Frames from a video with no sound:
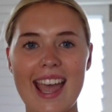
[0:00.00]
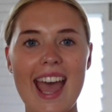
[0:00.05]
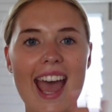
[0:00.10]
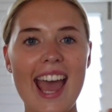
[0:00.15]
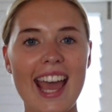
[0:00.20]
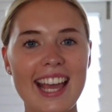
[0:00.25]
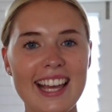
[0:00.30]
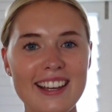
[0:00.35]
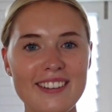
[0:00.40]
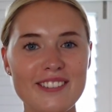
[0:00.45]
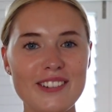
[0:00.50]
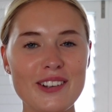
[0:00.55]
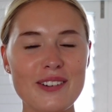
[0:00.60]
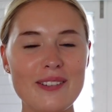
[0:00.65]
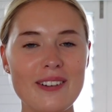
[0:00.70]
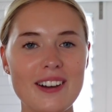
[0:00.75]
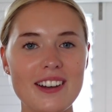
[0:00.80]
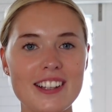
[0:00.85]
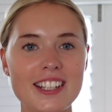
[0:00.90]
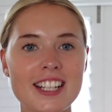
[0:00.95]
Hey
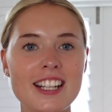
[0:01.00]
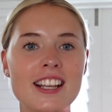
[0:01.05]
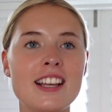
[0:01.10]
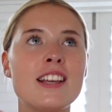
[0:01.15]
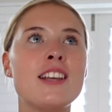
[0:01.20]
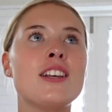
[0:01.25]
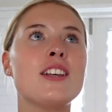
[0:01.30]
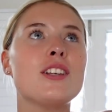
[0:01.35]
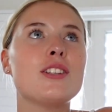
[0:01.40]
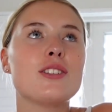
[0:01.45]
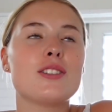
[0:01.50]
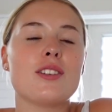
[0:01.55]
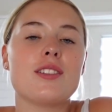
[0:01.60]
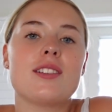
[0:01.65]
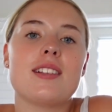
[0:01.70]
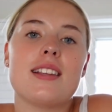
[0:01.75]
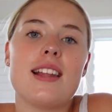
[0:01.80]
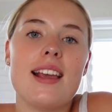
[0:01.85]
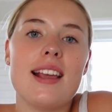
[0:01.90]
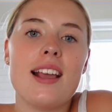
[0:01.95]
everyone! So
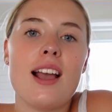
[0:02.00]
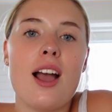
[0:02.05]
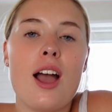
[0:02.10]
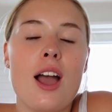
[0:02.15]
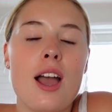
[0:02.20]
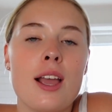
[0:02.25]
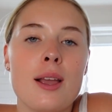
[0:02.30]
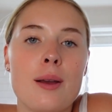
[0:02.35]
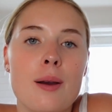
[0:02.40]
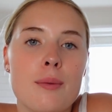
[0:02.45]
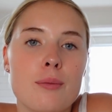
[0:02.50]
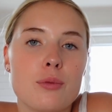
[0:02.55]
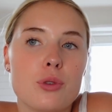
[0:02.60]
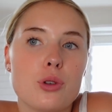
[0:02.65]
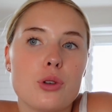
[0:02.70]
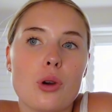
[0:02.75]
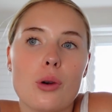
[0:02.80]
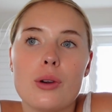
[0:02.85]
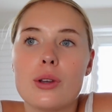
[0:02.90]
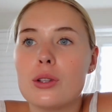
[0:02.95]
today I am
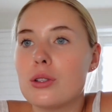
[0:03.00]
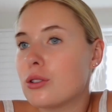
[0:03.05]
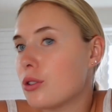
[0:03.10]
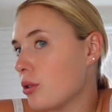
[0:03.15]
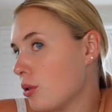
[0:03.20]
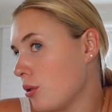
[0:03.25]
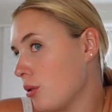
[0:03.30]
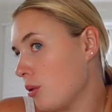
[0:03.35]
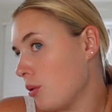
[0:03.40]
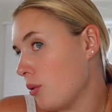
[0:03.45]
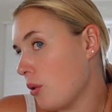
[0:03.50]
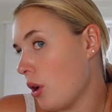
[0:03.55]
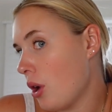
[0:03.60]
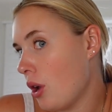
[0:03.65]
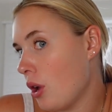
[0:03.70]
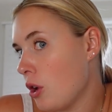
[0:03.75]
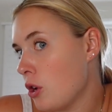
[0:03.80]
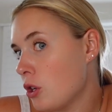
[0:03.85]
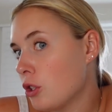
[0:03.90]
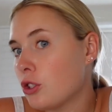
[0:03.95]
going to
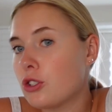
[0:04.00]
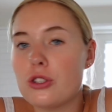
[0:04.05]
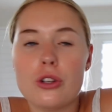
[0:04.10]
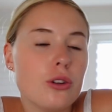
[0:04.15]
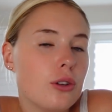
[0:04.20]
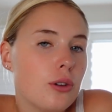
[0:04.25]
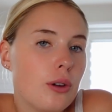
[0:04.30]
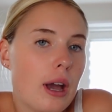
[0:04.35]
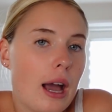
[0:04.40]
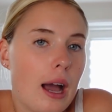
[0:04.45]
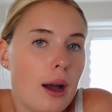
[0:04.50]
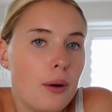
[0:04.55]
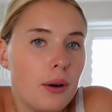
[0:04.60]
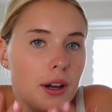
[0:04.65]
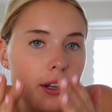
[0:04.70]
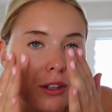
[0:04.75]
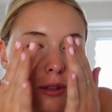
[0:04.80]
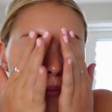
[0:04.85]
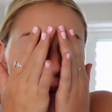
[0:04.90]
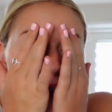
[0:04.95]
show you how I
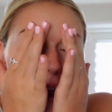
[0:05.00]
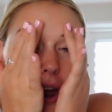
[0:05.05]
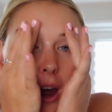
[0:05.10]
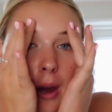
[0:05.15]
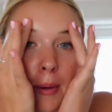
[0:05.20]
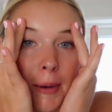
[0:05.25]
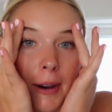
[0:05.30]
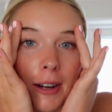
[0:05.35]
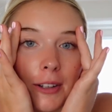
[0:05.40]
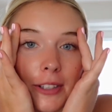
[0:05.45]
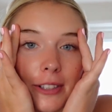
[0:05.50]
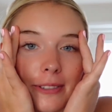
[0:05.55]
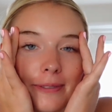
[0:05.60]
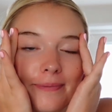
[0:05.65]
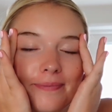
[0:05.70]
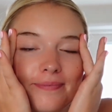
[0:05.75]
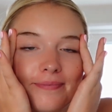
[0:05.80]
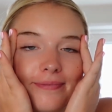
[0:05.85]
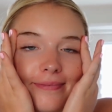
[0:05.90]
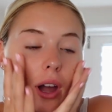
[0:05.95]
do my eyebrows.
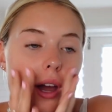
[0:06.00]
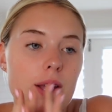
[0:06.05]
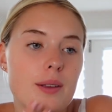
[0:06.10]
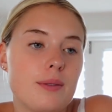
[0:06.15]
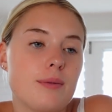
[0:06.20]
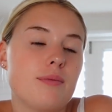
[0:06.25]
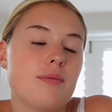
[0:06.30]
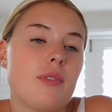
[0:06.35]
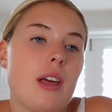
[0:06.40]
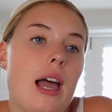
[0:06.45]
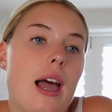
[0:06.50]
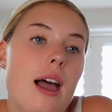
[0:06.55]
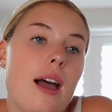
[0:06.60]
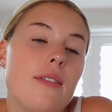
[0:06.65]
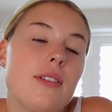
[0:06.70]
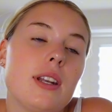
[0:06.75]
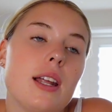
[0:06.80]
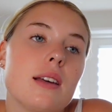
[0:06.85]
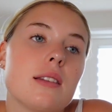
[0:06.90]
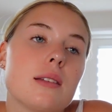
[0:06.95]
I
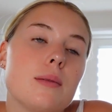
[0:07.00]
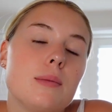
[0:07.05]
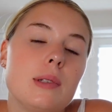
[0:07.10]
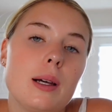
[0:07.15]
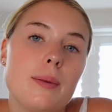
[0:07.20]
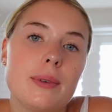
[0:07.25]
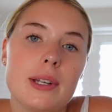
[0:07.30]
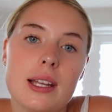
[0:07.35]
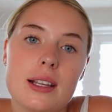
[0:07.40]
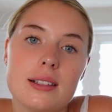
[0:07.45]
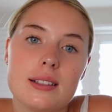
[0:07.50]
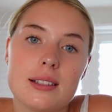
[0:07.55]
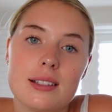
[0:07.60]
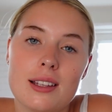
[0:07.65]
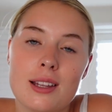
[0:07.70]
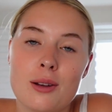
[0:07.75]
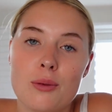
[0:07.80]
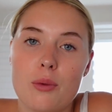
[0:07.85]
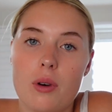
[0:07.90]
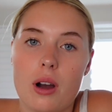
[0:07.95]
haven't had them laminated
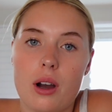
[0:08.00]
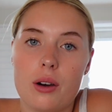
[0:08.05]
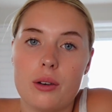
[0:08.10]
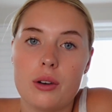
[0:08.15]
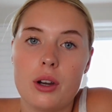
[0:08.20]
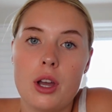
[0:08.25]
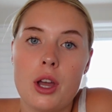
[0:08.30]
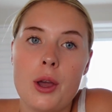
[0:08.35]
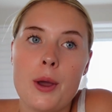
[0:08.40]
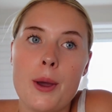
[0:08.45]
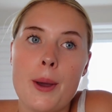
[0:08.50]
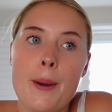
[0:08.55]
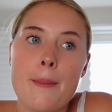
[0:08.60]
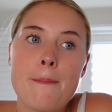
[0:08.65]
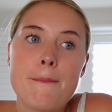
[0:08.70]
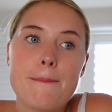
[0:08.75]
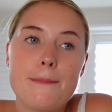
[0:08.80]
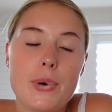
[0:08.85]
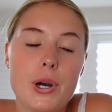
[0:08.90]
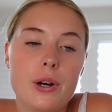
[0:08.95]
in a while,
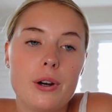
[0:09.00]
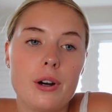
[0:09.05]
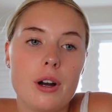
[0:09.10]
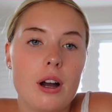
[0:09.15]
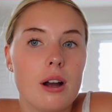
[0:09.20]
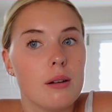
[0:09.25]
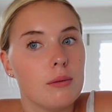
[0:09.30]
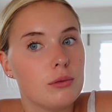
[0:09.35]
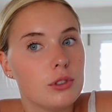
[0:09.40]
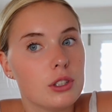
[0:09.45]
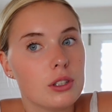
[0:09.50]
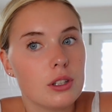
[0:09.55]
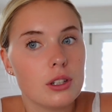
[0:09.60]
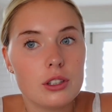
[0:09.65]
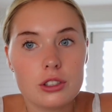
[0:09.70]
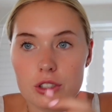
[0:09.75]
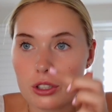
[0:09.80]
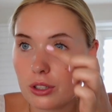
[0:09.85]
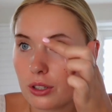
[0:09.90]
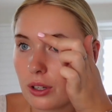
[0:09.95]
but I'm just going to
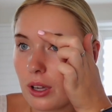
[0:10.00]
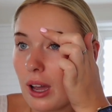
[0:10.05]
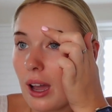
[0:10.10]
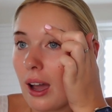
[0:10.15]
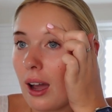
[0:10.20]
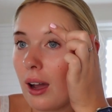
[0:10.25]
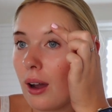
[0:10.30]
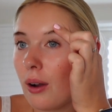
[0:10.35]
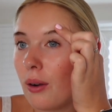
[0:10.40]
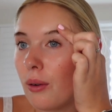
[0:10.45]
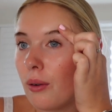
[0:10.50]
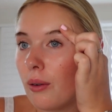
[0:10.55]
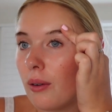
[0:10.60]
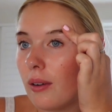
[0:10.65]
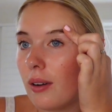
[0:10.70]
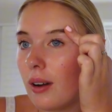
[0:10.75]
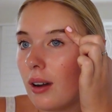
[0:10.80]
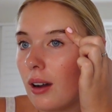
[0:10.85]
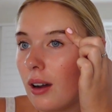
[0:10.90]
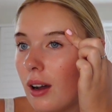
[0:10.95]
show you how
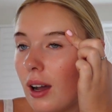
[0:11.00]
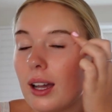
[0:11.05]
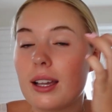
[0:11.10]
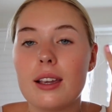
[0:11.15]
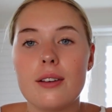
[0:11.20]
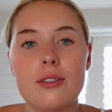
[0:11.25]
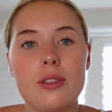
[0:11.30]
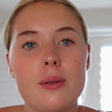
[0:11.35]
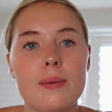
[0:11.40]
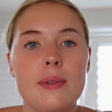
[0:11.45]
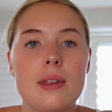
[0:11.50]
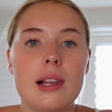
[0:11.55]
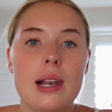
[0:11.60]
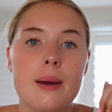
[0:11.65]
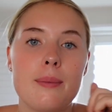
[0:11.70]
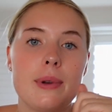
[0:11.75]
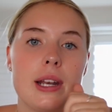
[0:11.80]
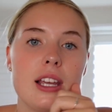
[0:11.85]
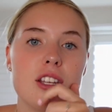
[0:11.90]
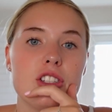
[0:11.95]
I give them the
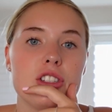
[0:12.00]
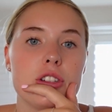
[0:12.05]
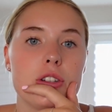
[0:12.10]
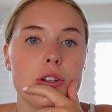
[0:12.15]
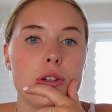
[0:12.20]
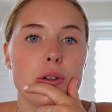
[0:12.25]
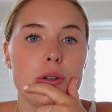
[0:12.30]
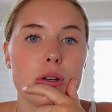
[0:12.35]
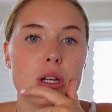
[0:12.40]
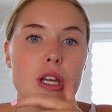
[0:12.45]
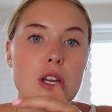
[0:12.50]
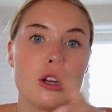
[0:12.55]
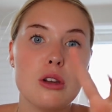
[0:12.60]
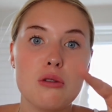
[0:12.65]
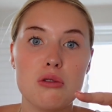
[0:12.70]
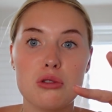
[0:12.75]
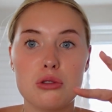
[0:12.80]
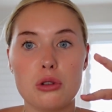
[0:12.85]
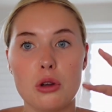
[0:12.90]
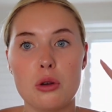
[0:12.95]
lamination look,
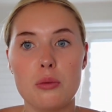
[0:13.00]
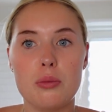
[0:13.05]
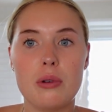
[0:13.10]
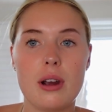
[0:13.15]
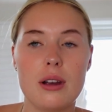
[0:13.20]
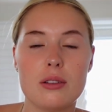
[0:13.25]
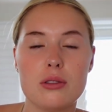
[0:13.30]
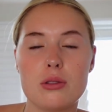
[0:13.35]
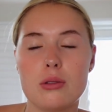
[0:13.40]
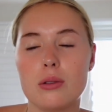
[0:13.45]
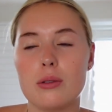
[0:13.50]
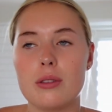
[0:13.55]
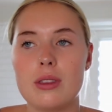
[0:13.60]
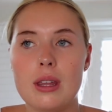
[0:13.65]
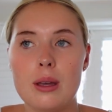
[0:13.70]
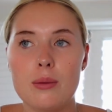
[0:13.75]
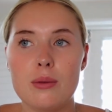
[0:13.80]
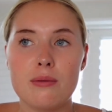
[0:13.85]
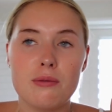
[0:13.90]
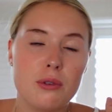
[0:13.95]
soap brows sort of
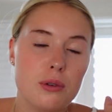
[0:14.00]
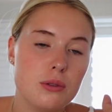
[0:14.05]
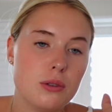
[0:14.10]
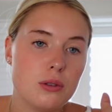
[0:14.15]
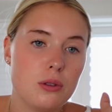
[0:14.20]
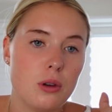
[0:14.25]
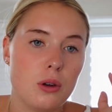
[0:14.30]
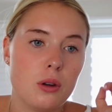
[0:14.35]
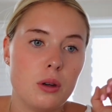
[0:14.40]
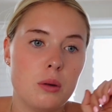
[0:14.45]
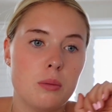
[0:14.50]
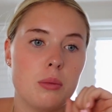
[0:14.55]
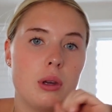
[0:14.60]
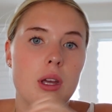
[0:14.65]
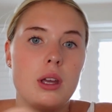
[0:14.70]
thing with no soap.